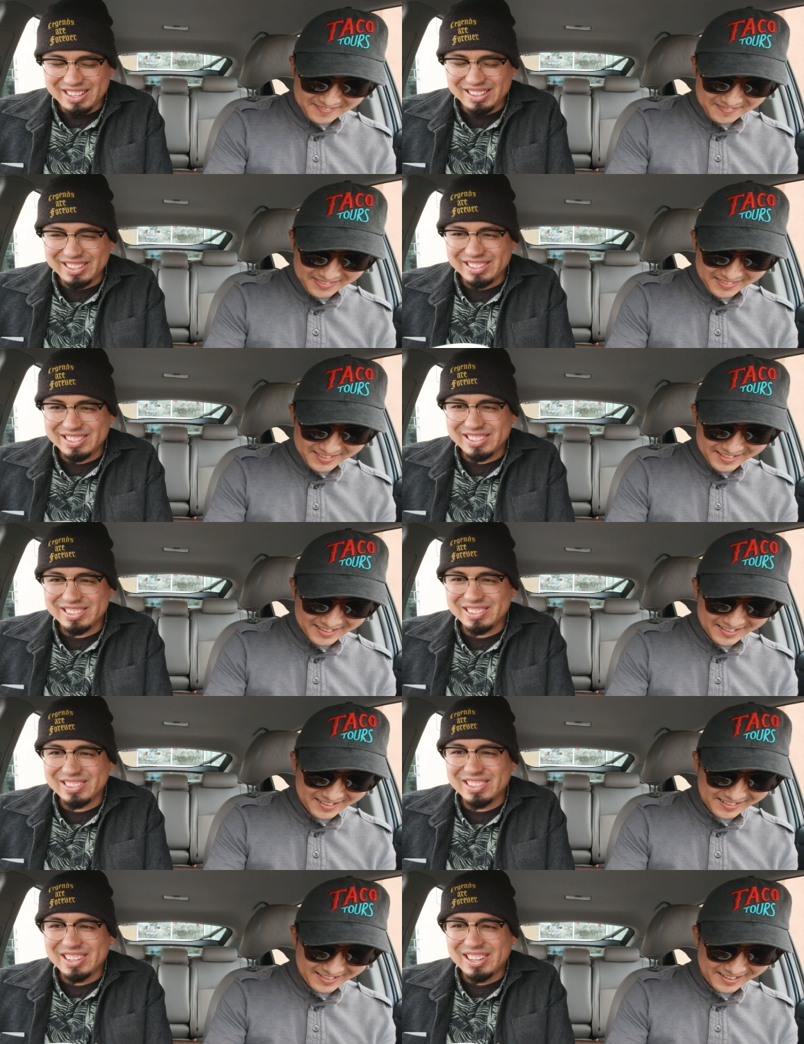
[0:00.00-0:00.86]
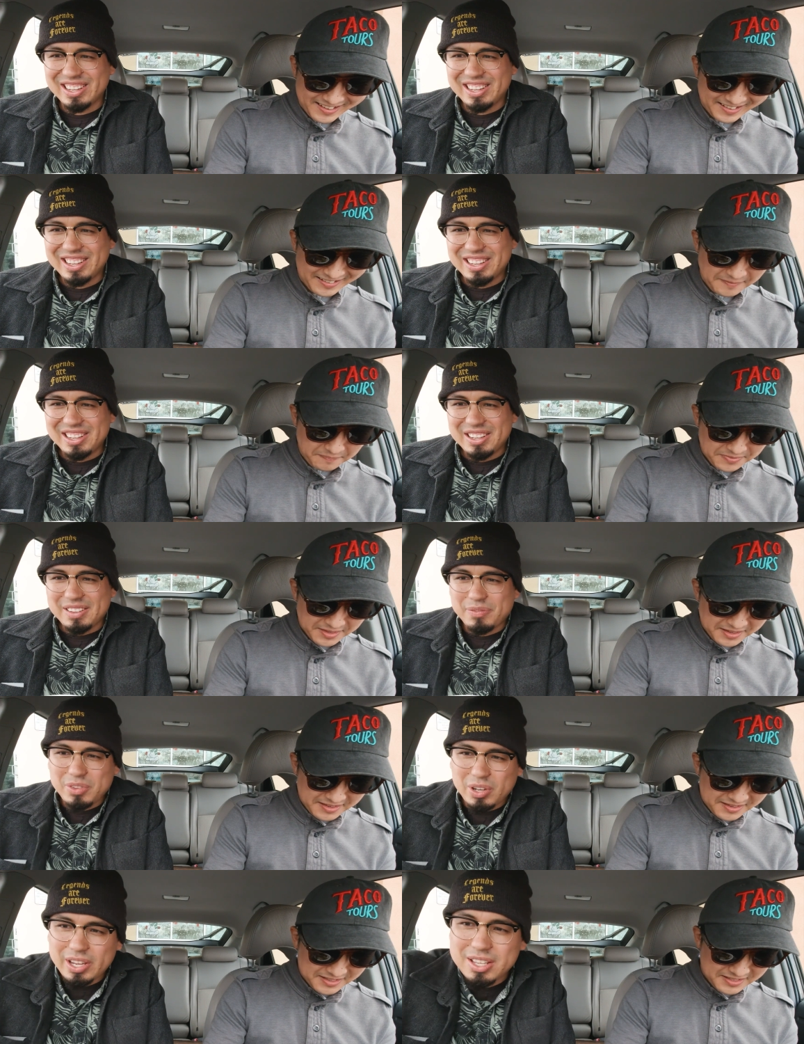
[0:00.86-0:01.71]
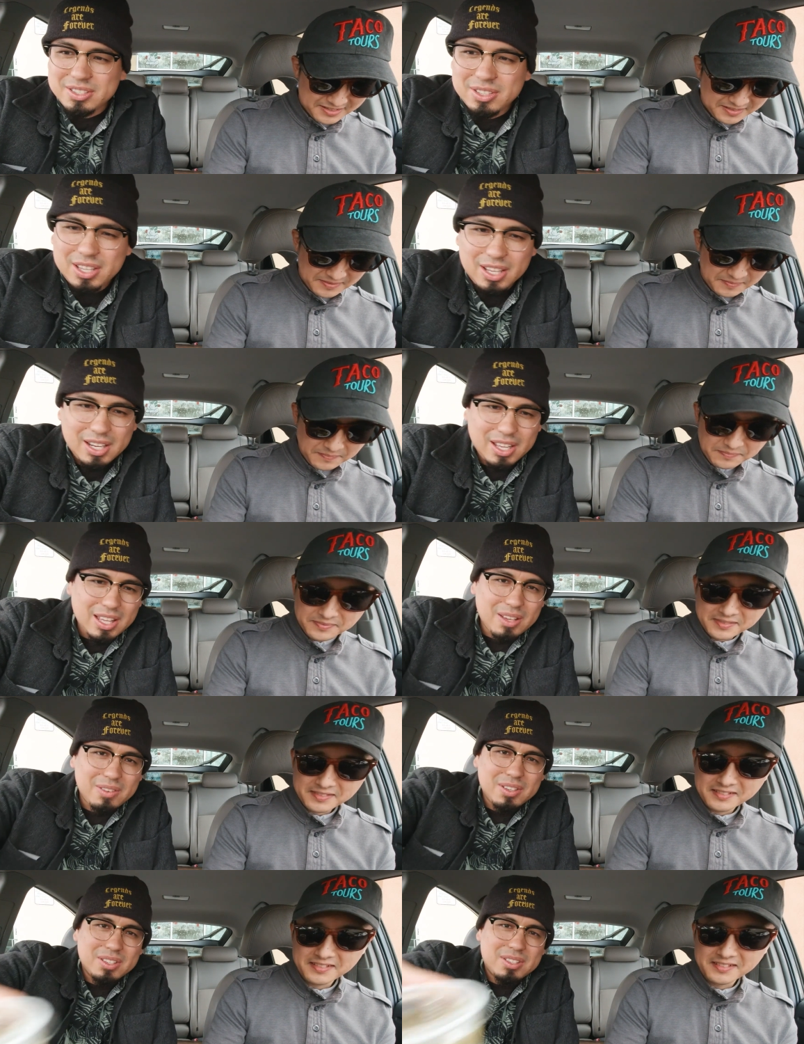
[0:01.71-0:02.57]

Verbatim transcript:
Speaker 1: on there too. Okay. Oh yeah, so they did give